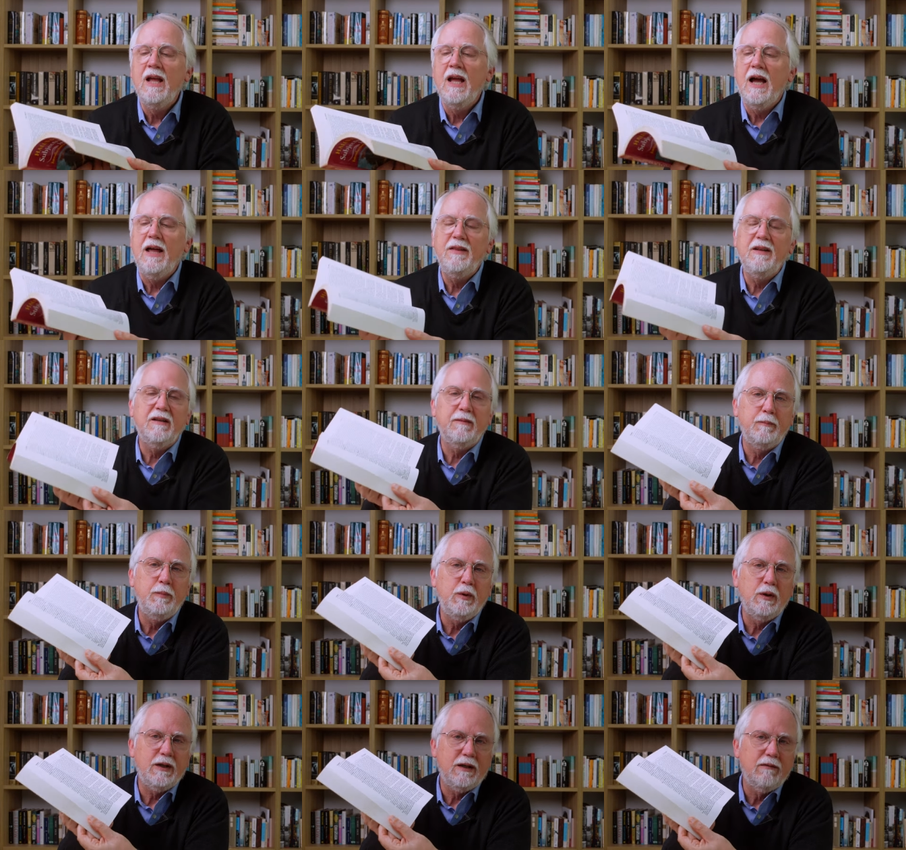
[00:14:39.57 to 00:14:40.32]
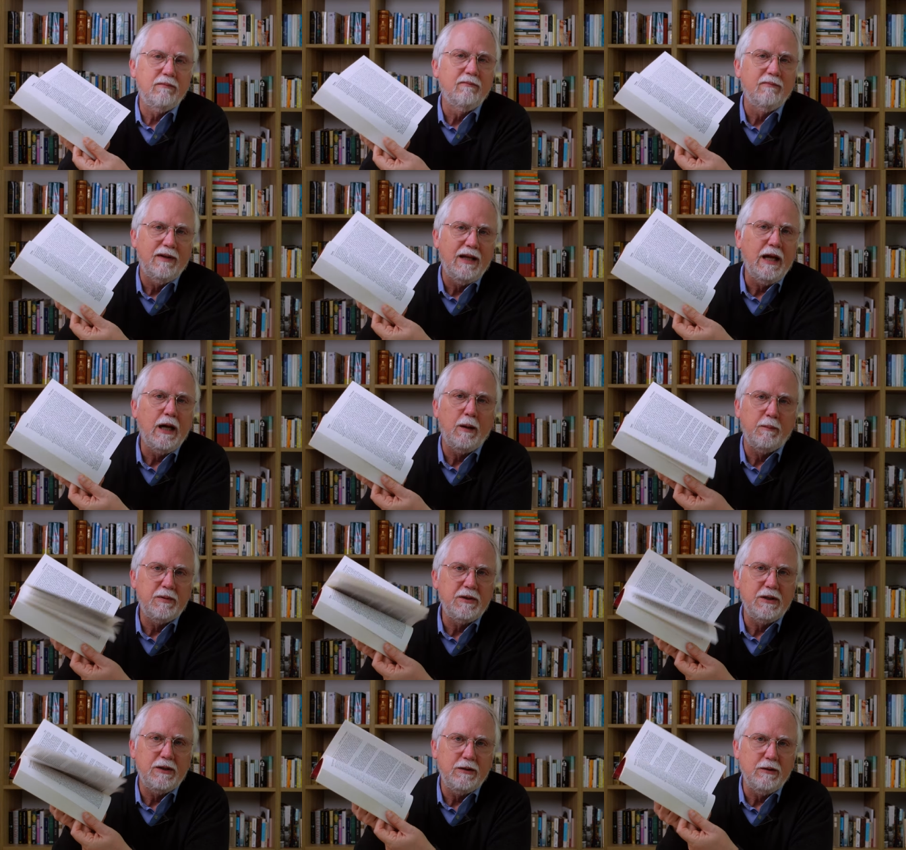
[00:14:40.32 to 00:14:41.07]
And this book
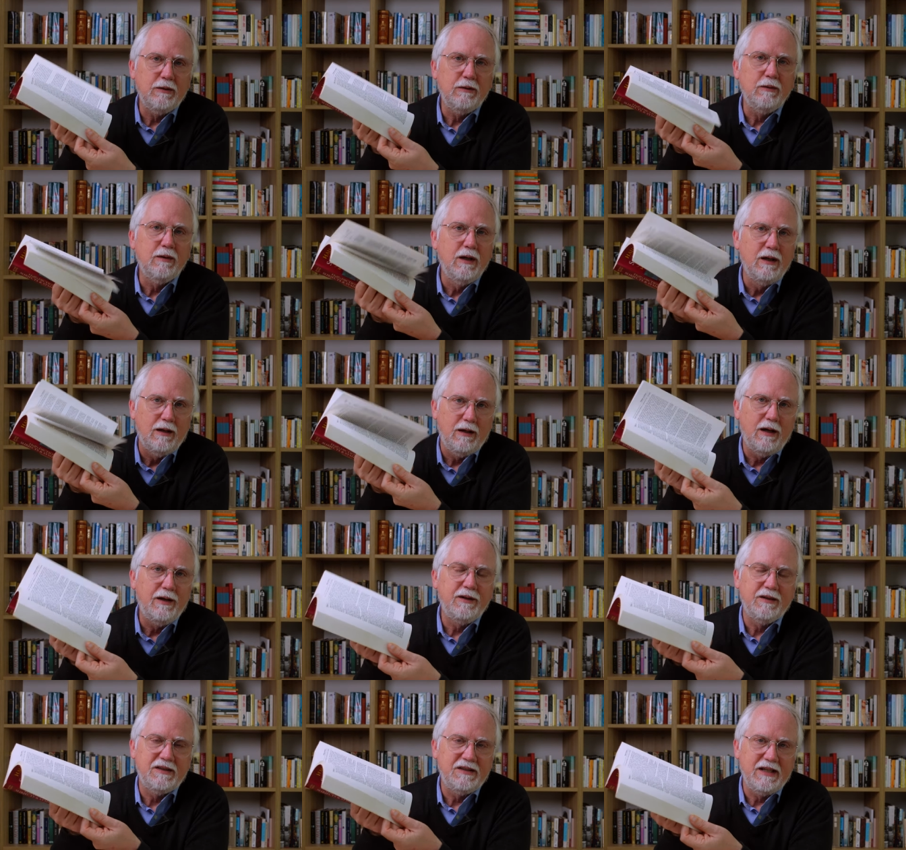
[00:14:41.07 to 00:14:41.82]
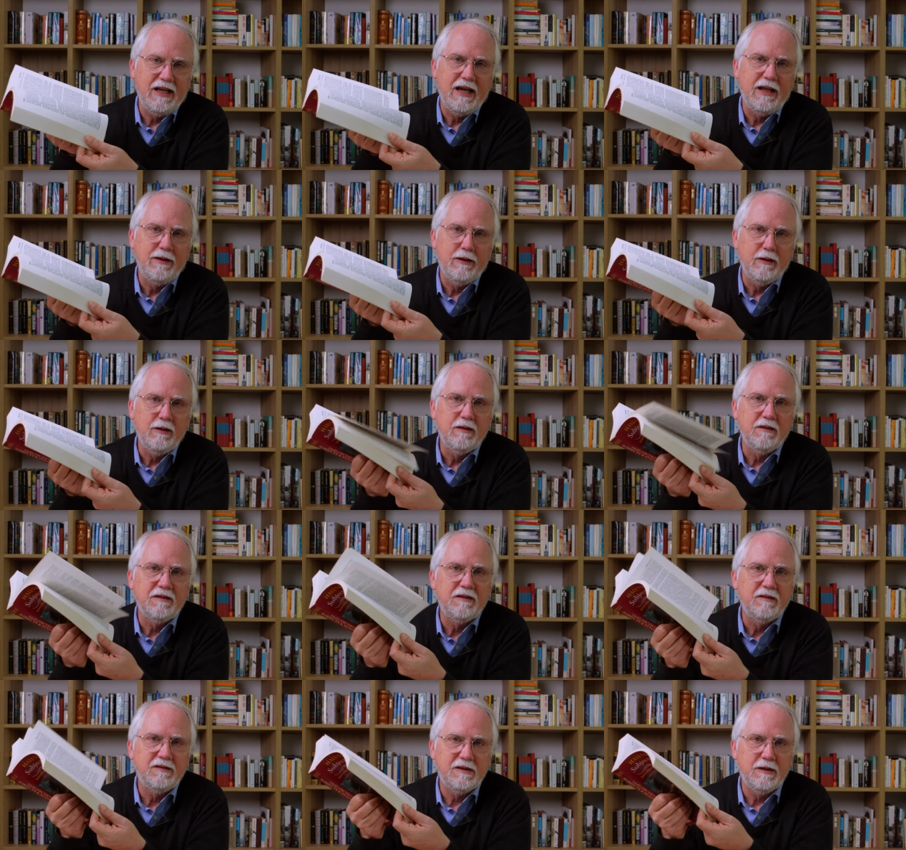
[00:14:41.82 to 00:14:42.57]
helps you understand those.
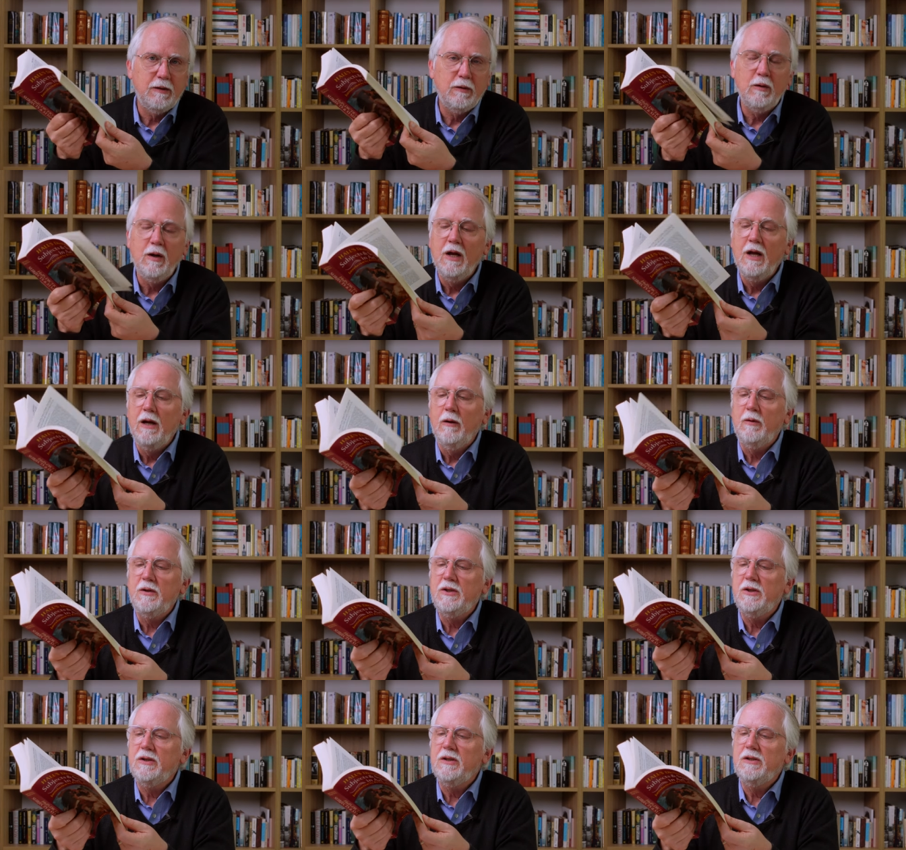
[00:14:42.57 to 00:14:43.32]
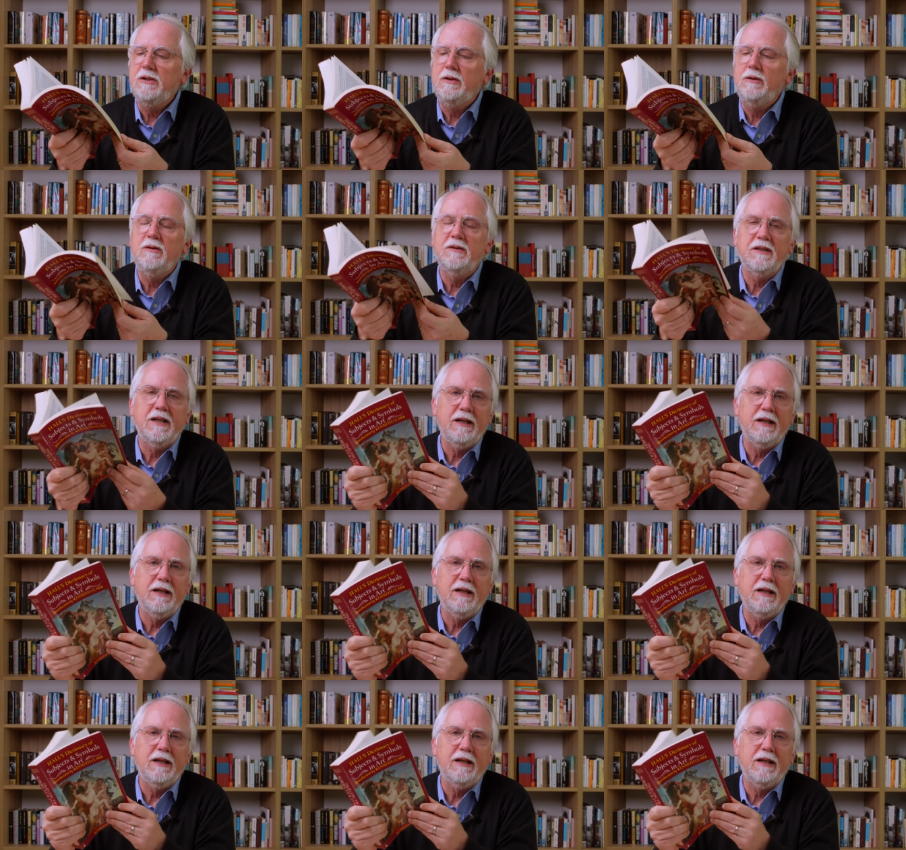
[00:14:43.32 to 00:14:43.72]
So what you can do is